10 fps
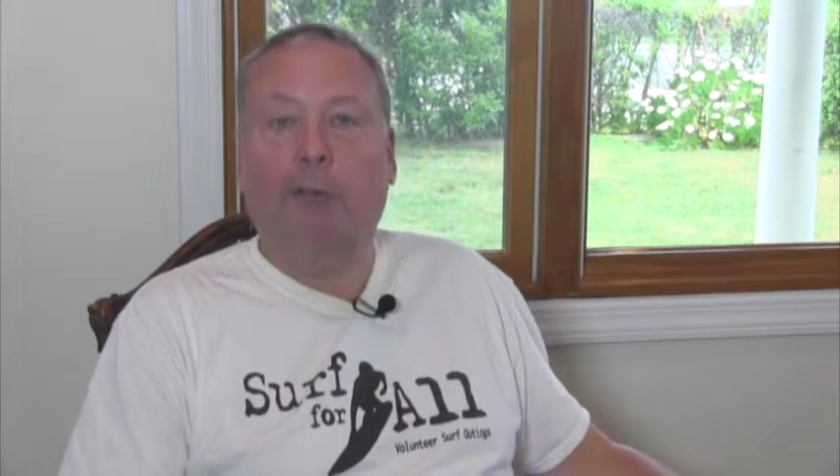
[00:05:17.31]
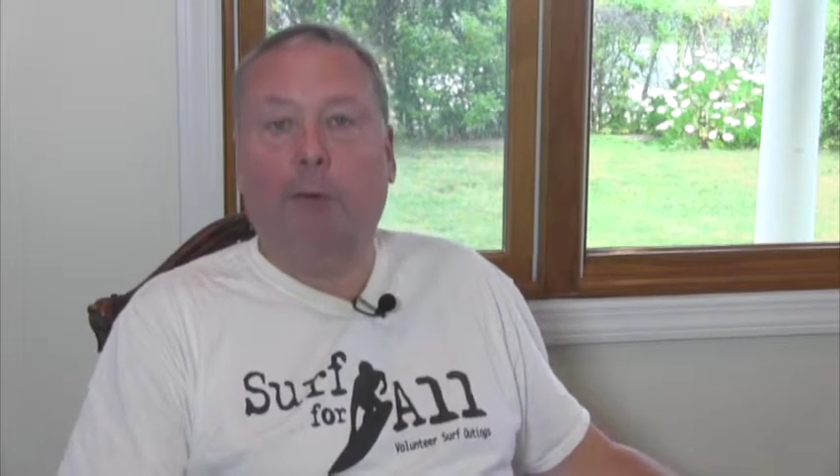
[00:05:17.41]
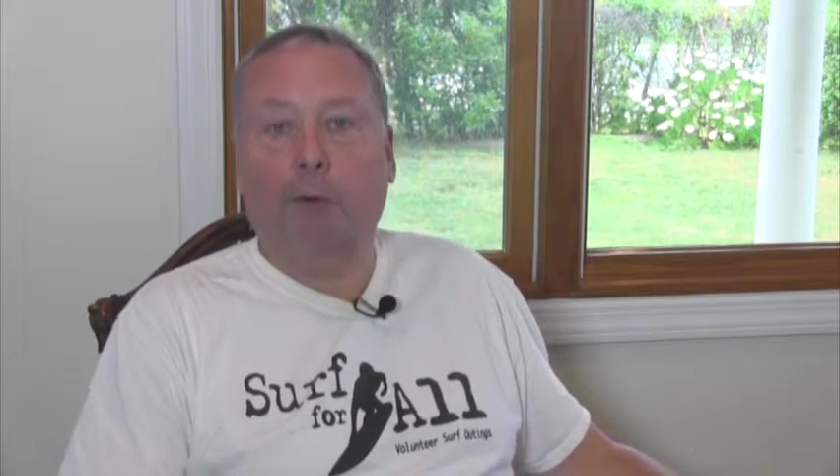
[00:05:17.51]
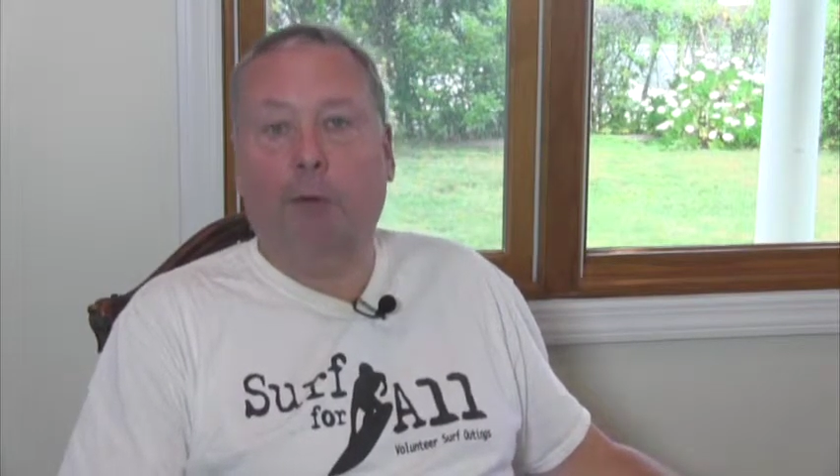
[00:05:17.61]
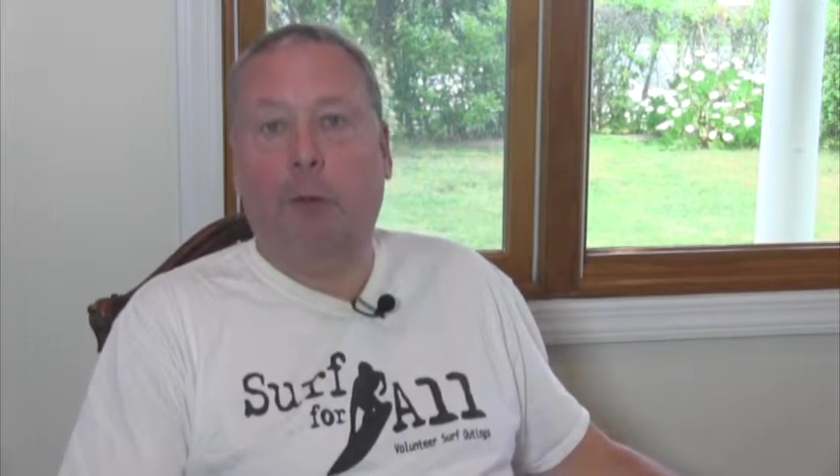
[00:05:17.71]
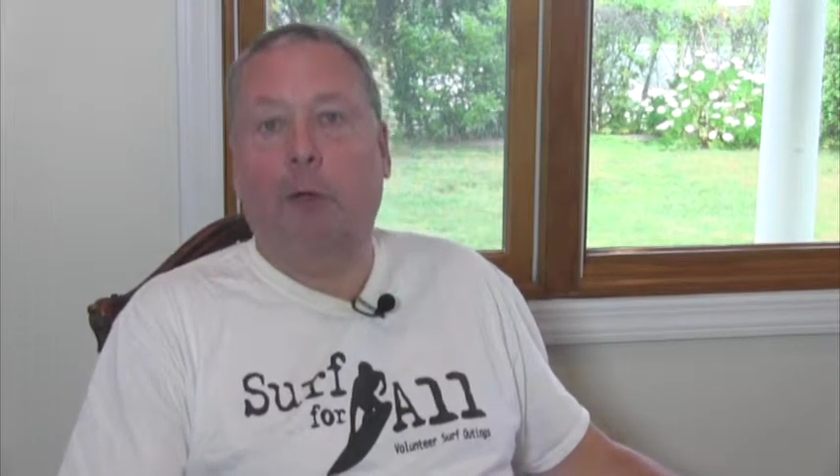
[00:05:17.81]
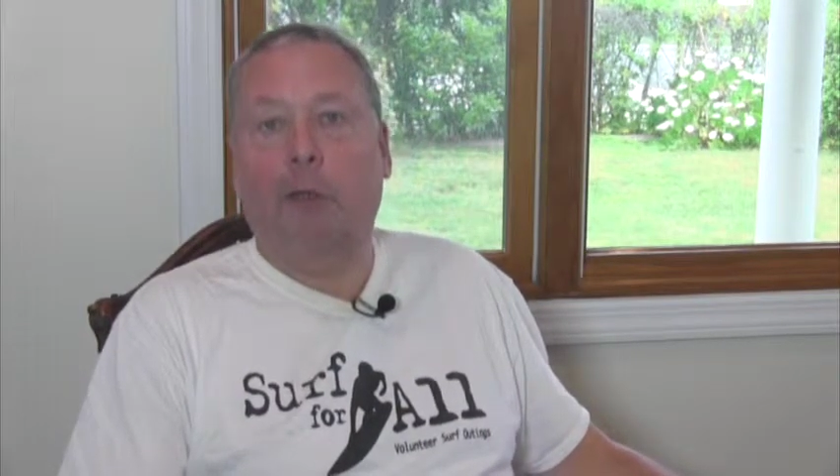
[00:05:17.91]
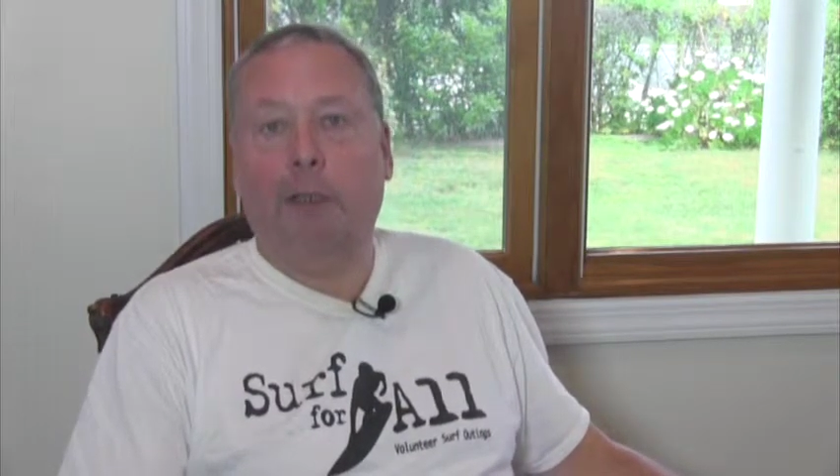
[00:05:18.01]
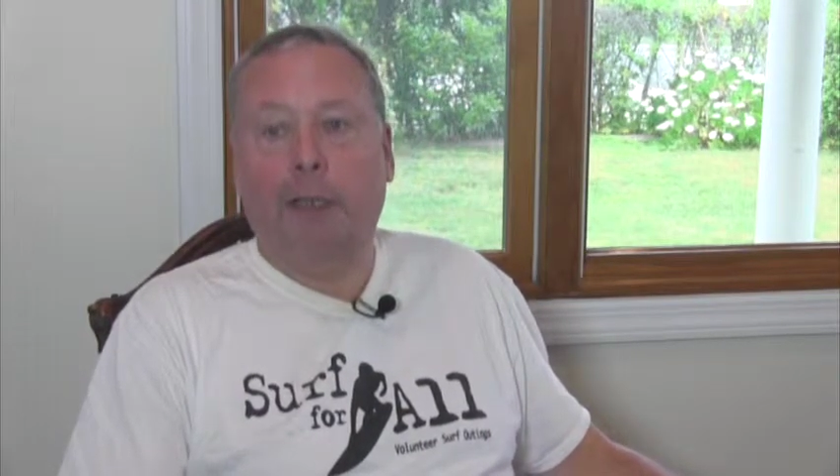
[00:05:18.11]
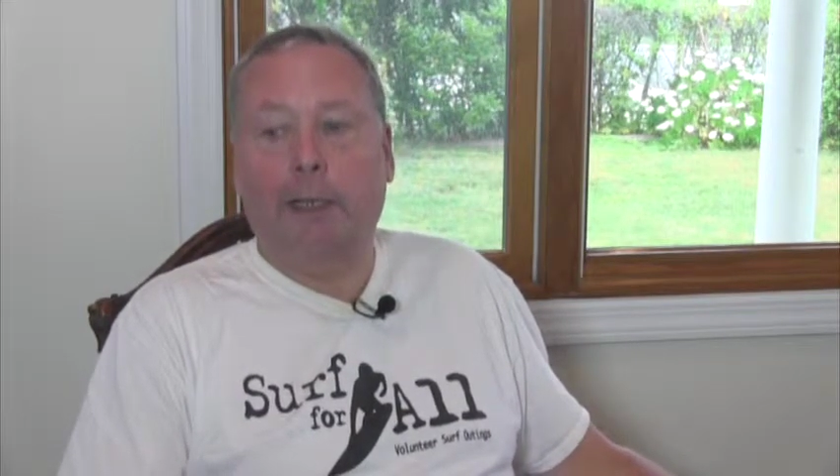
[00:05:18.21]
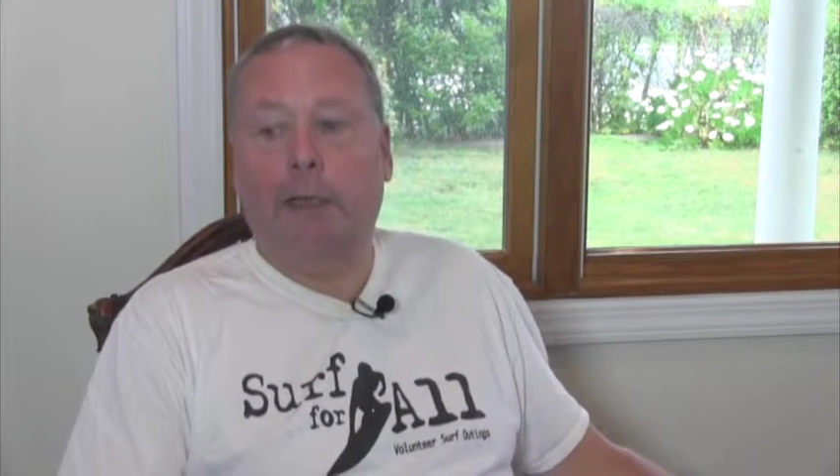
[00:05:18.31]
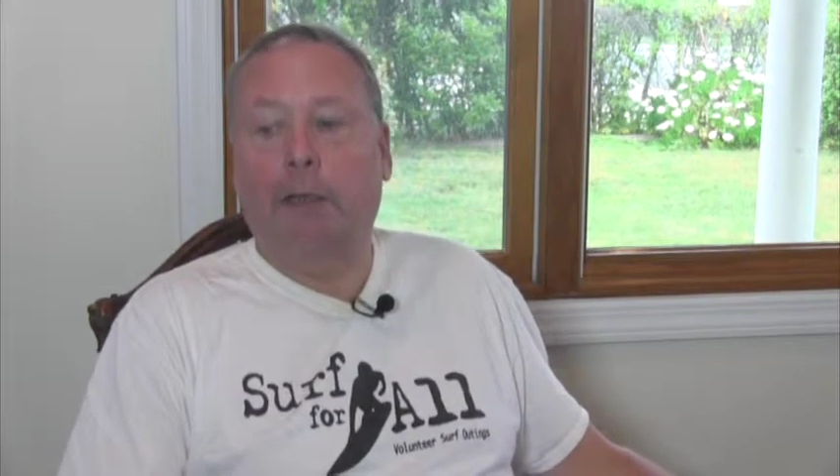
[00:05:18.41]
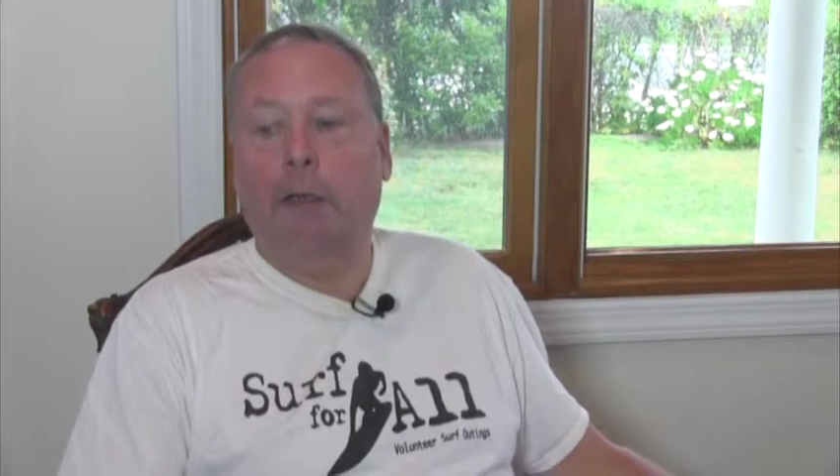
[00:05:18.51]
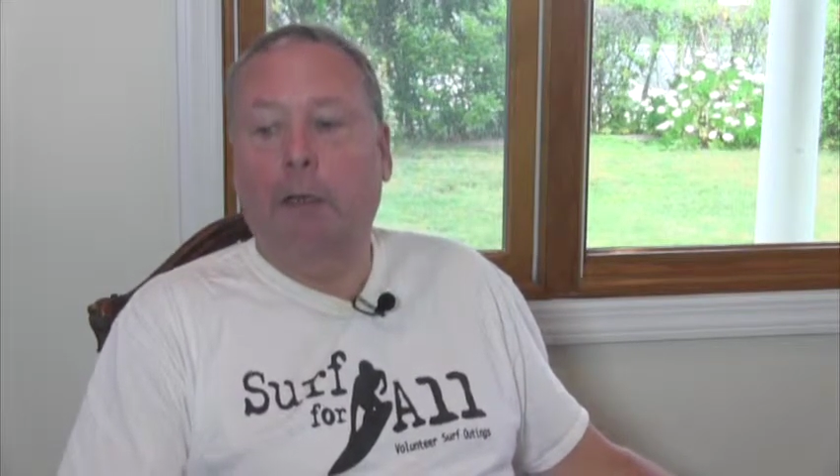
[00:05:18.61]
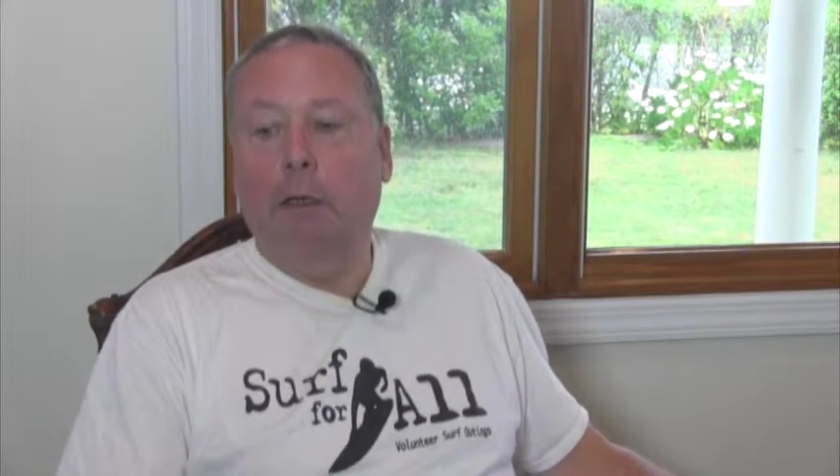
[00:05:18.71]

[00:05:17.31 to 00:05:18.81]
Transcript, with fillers: first started in